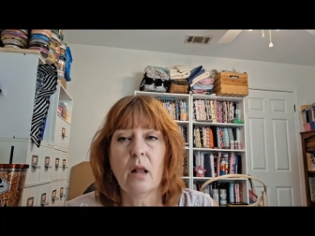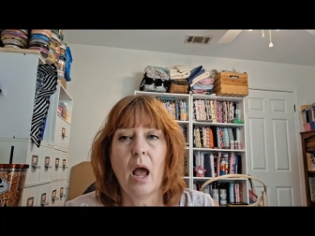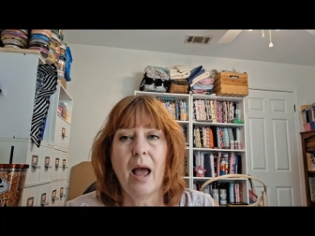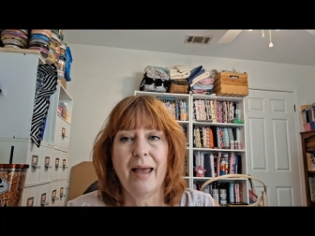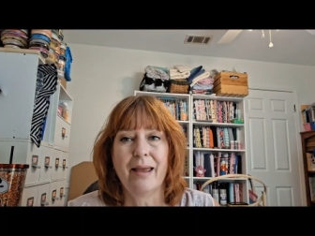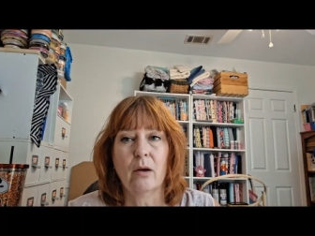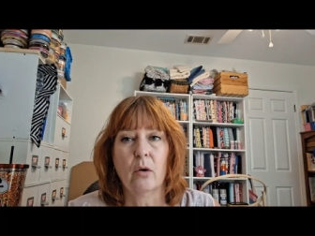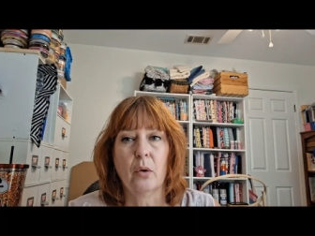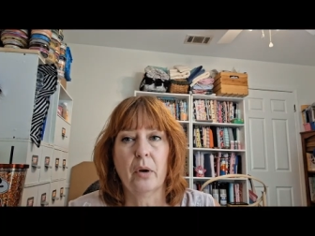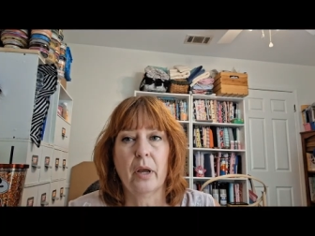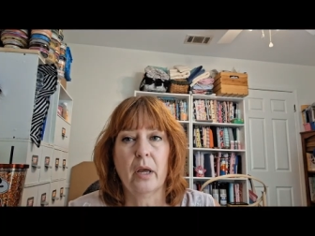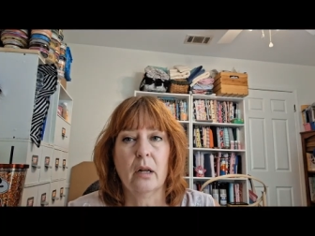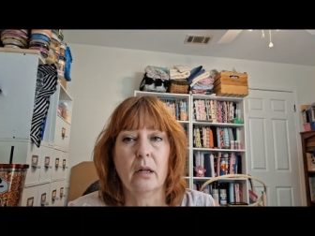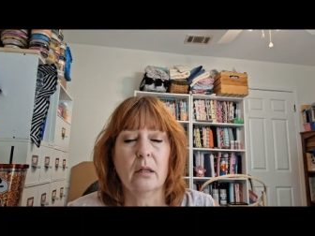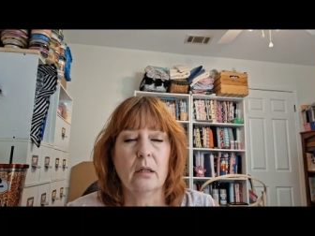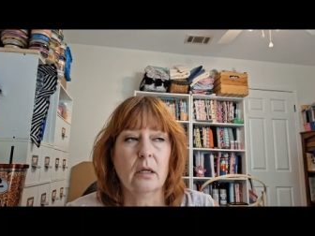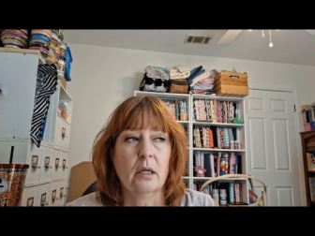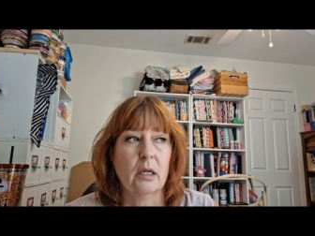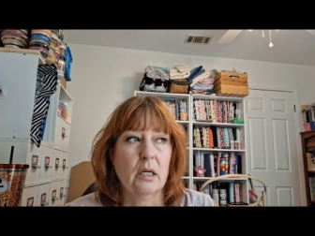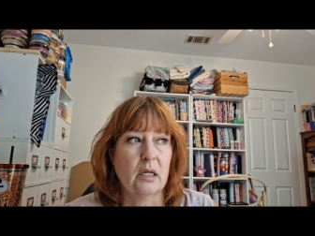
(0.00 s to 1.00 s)
I created
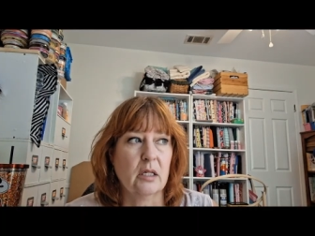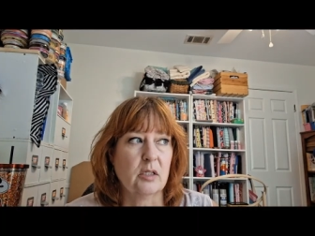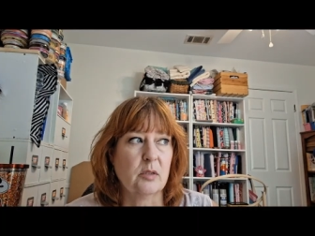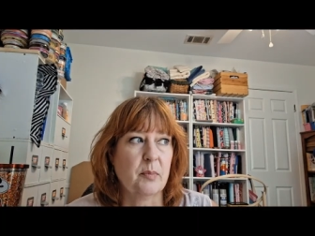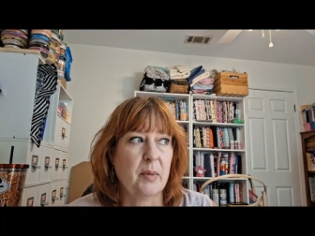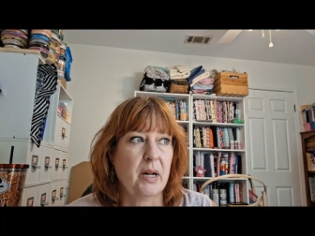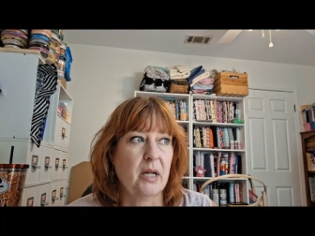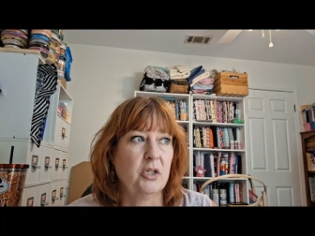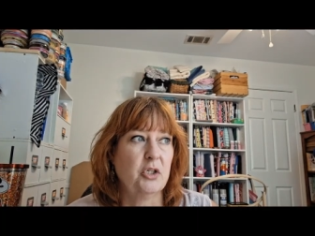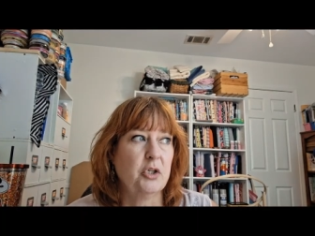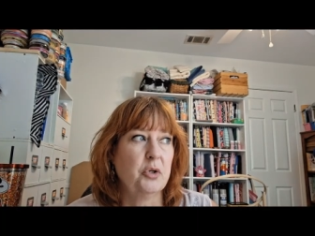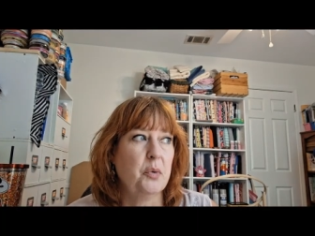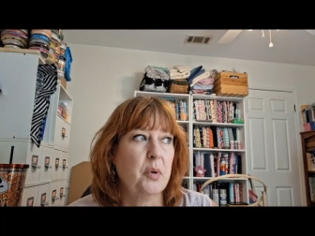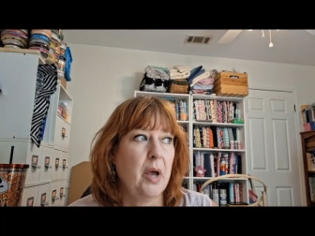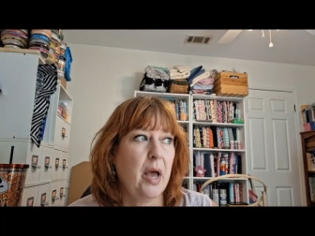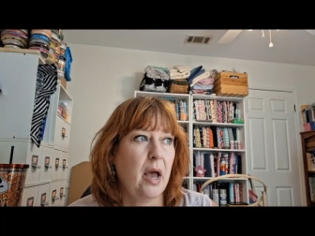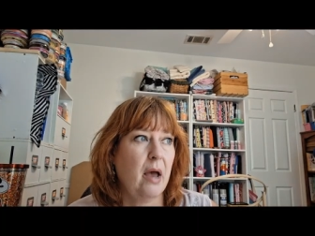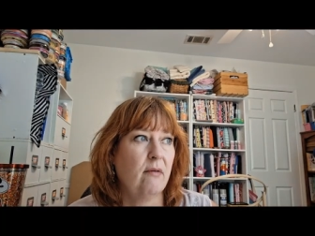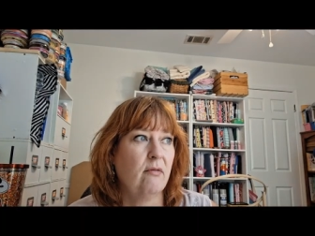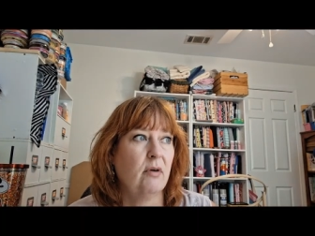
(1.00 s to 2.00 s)
the kits, but I do
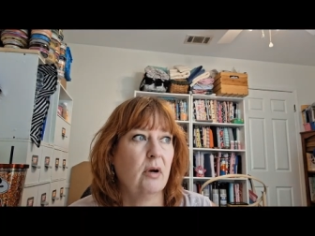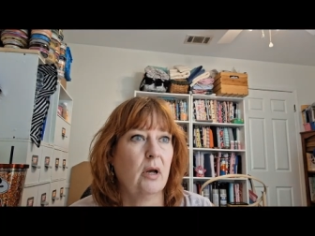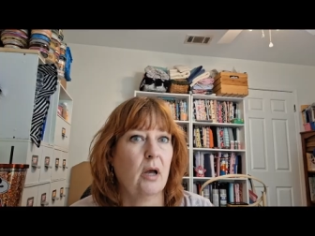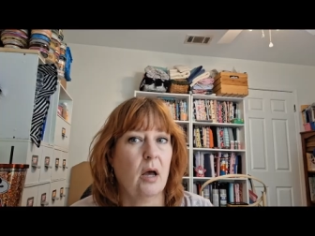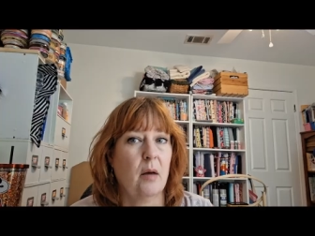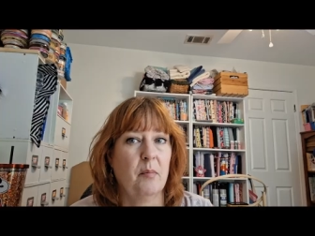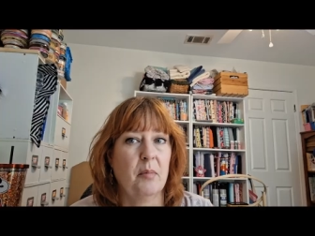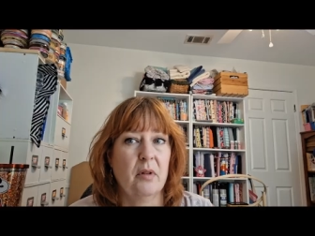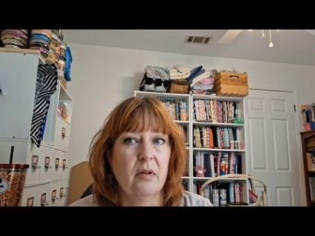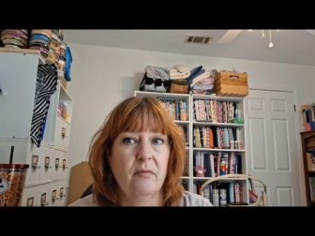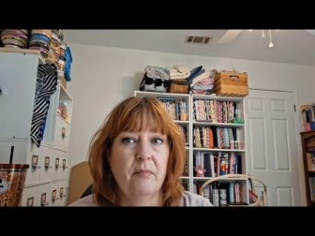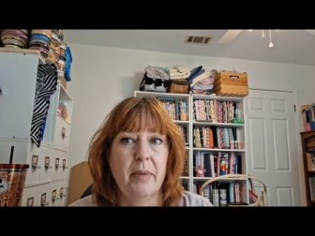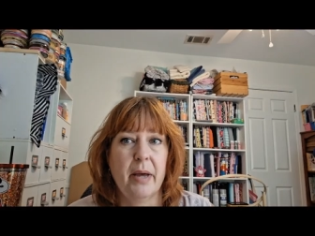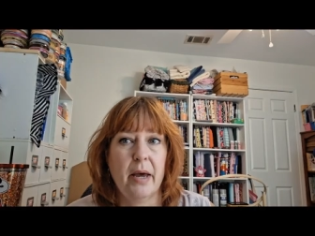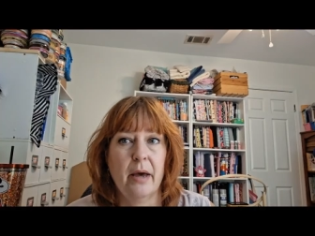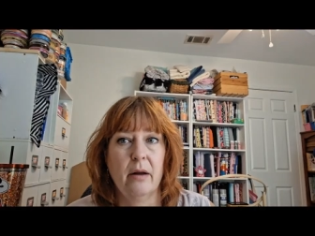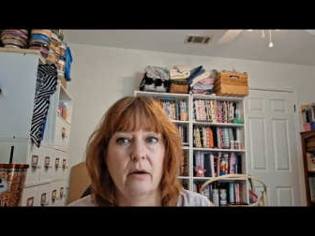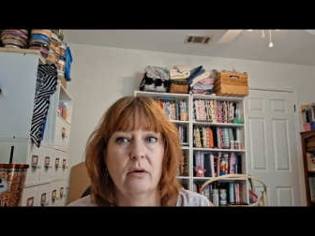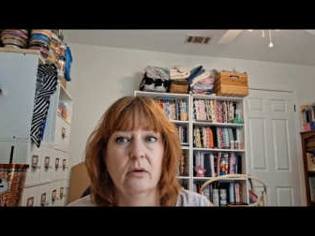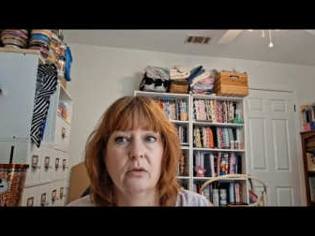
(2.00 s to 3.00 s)
have a couple of
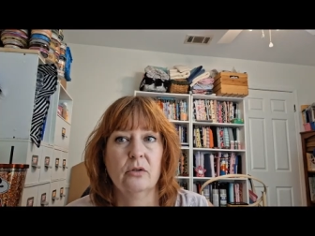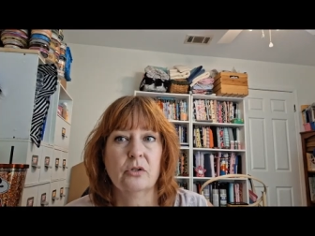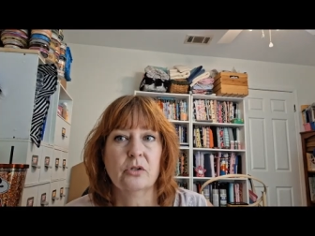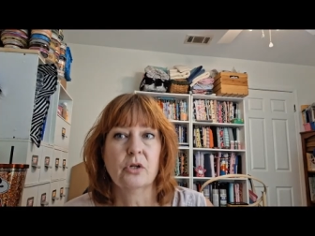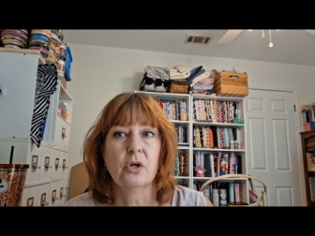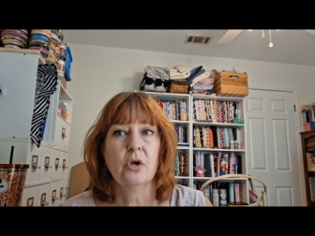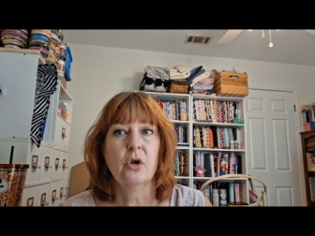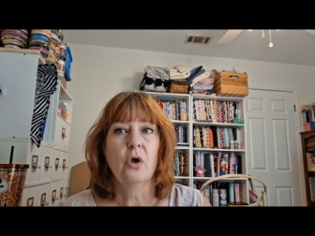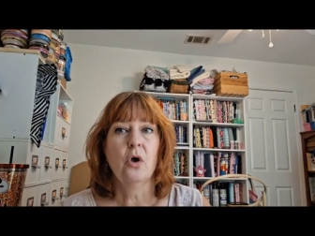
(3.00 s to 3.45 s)
patterns